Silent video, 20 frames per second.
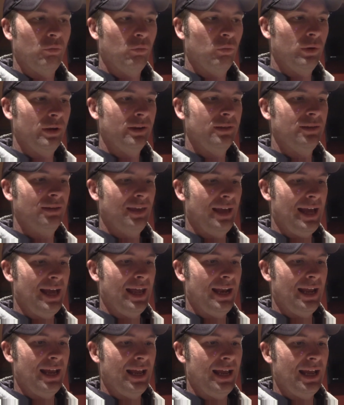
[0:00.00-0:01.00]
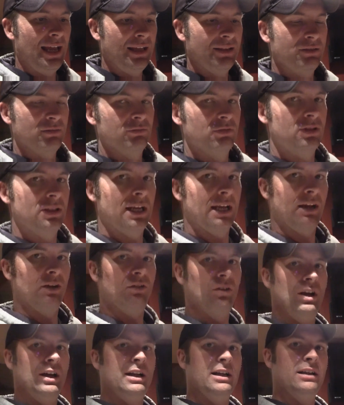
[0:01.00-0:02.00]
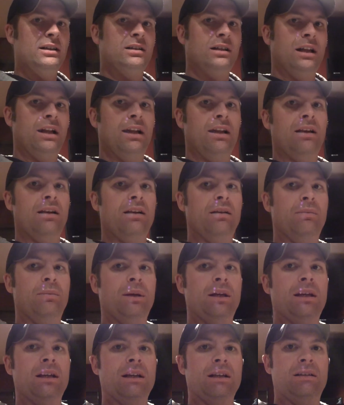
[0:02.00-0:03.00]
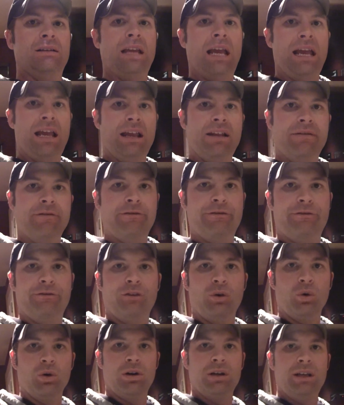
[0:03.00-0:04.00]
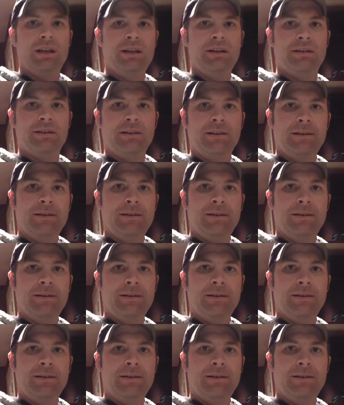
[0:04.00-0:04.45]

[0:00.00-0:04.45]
with that, I had some second runnings that ended up being a 1040,